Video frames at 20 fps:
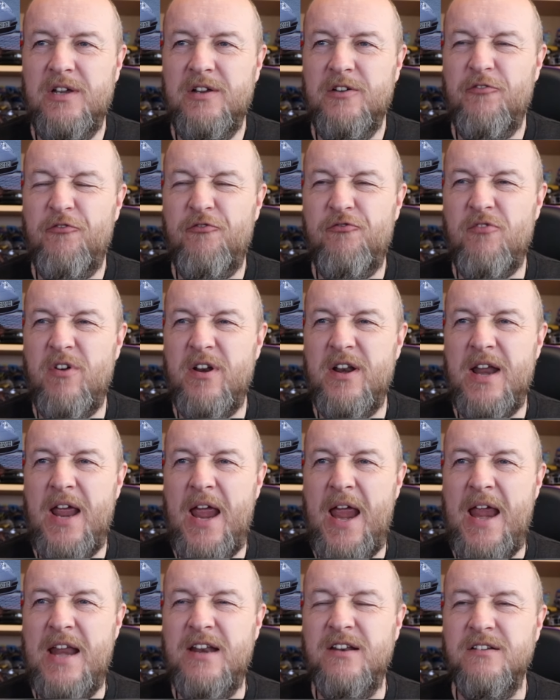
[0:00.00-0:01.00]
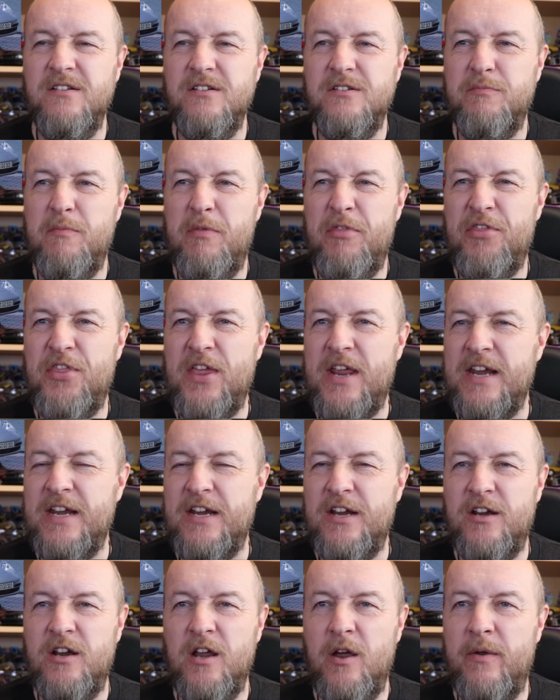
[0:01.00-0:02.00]
front end
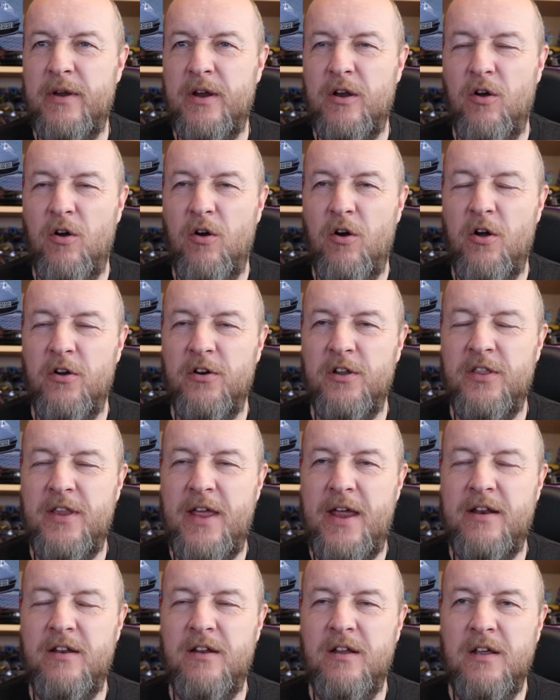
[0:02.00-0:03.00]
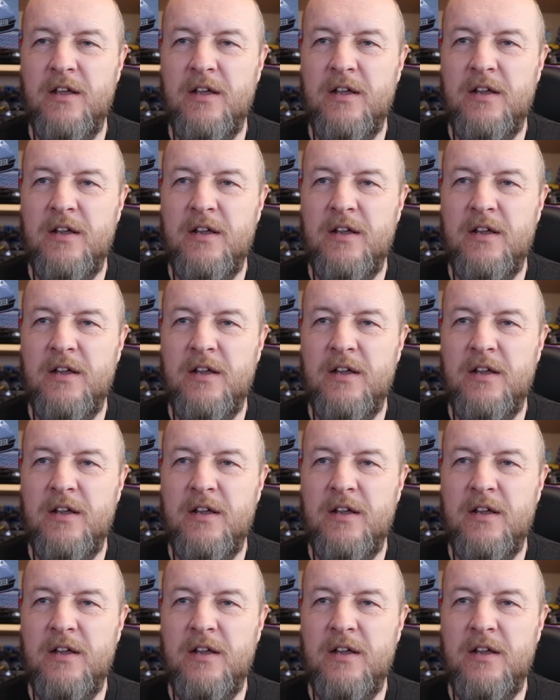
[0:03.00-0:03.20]
thing going on, and then